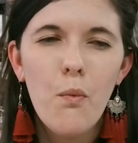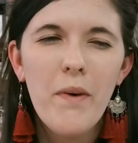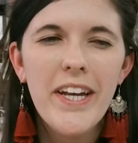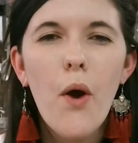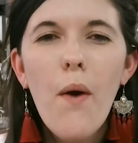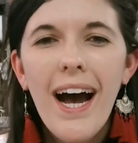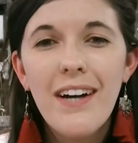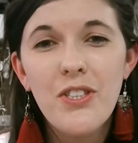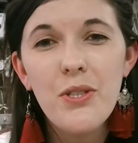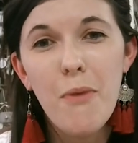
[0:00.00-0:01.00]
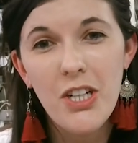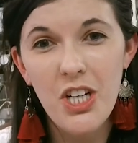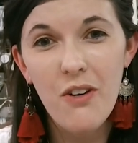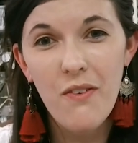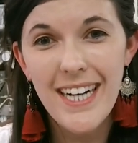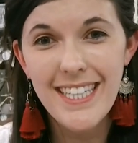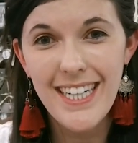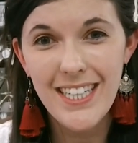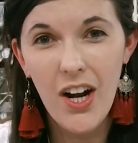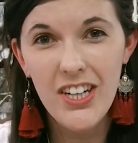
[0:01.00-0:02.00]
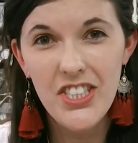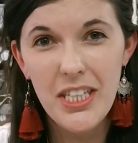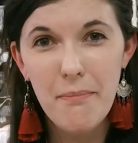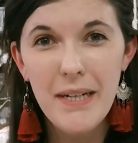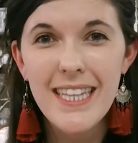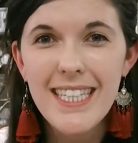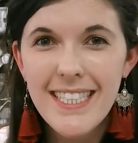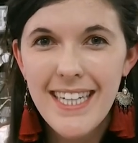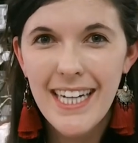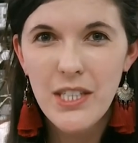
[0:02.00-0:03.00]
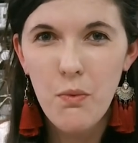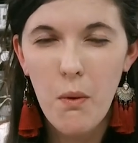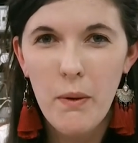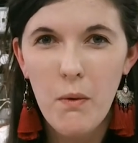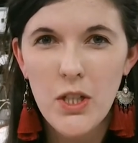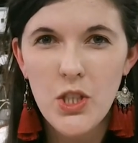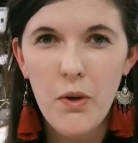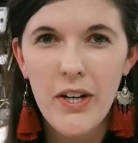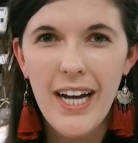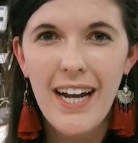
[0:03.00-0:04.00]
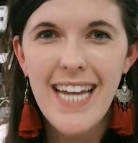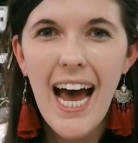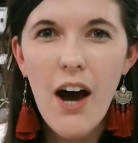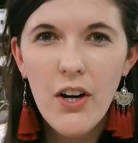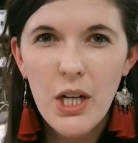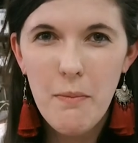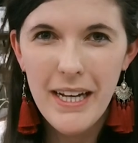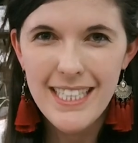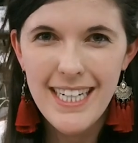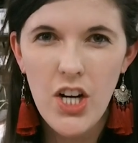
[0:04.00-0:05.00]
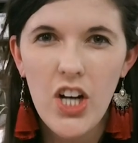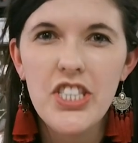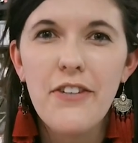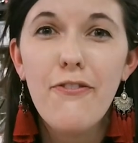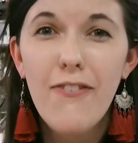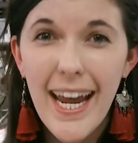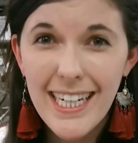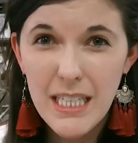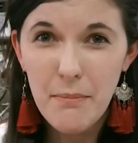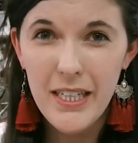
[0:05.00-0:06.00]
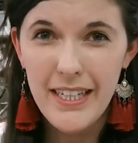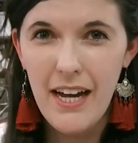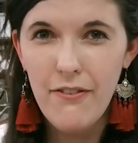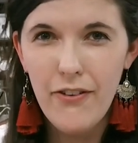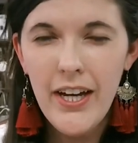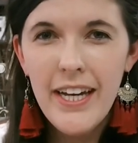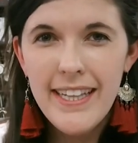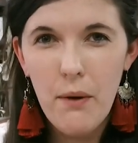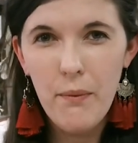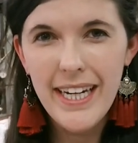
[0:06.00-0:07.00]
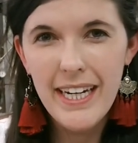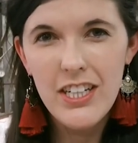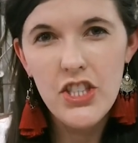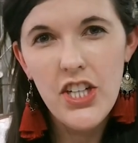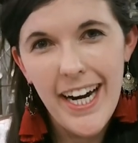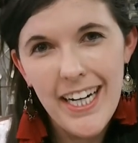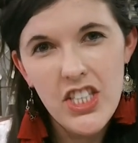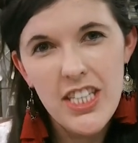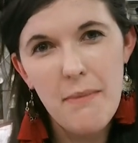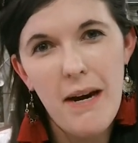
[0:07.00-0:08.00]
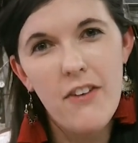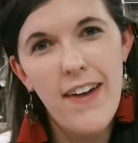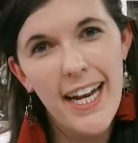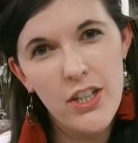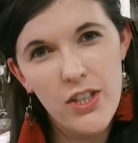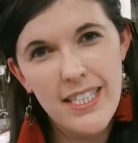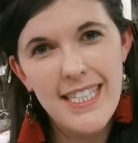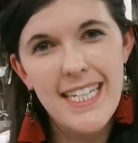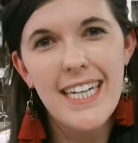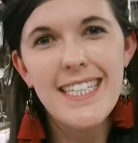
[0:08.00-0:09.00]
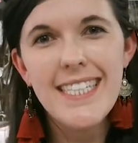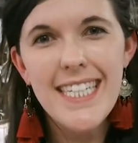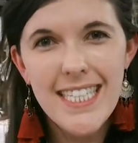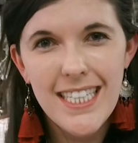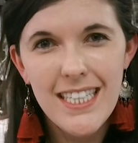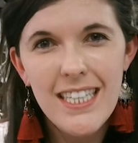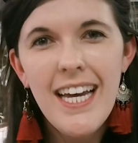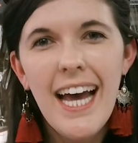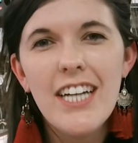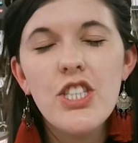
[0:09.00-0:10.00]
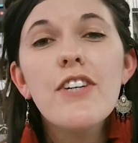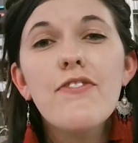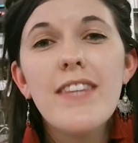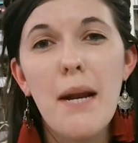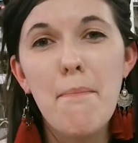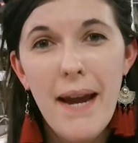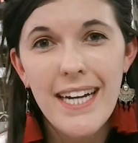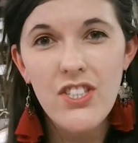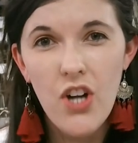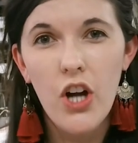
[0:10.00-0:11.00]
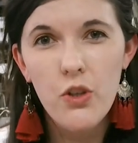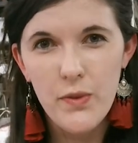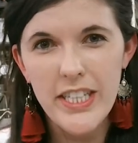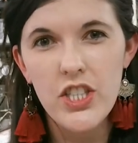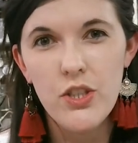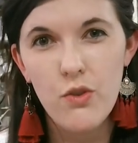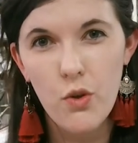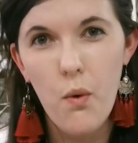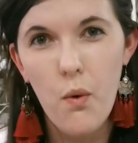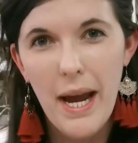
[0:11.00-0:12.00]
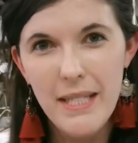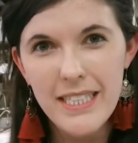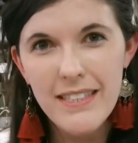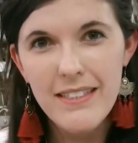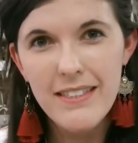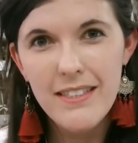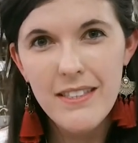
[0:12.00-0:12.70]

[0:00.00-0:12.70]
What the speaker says: We know how to modularize the technology, but at this stage, what we want to work out is how can we make the technology flexible enough that we can change the amount of electricity and diesel and shift that based on regional requirements.